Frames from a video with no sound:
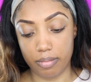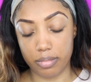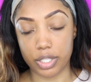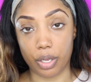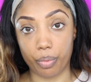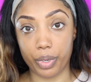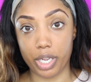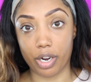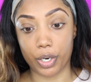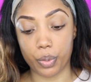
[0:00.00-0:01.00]
So
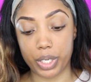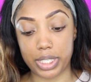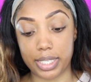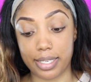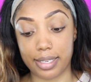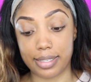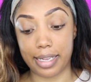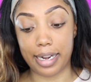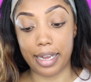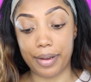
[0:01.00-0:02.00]
we are going to test
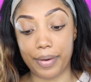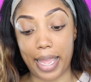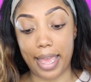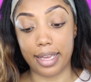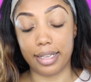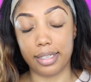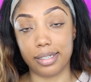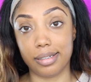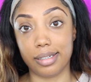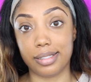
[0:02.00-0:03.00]
that out
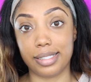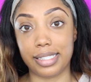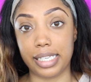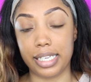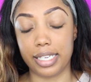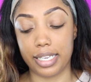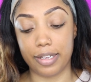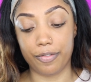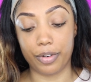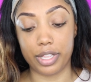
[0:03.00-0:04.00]
and see
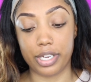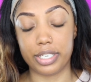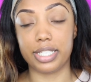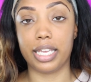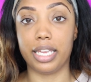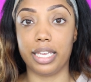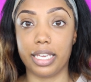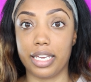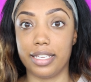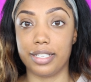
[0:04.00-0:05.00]
if what they're
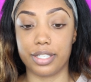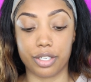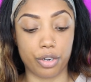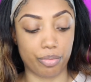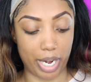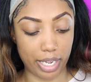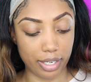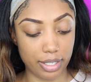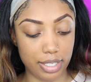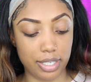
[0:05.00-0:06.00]
saying is
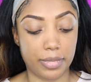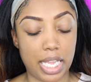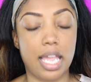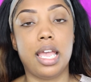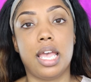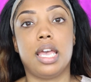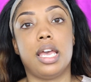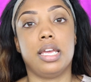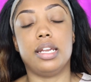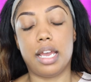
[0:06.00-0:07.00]
correct.
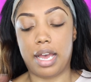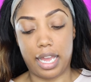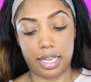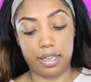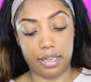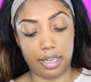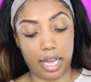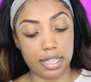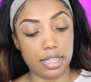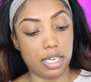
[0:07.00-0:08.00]
Now I
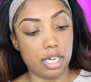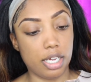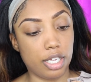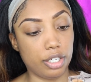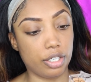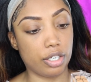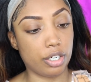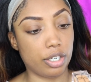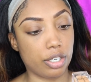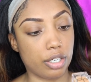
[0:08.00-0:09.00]
got the
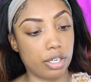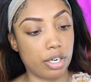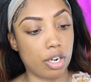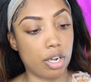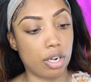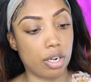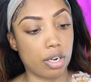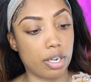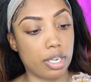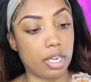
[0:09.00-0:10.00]
color
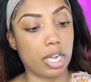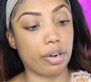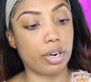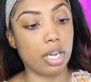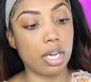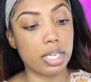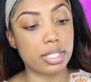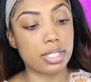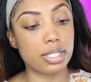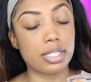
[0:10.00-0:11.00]

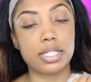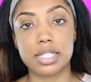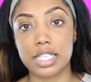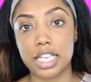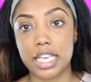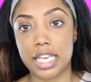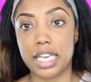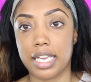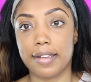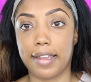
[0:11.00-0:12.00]
CARACAS,
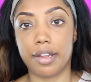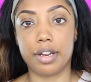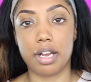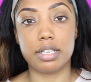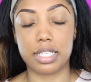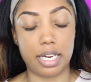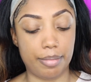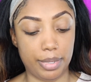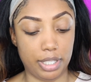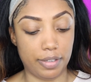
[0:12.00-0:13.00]
and
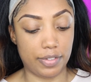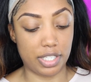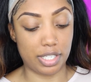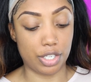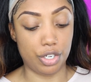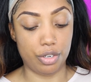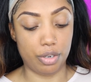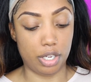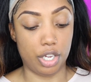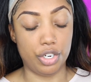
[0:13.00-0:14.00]
I believe this is
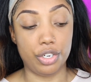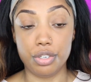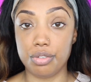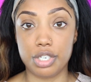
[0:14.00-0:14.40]
a new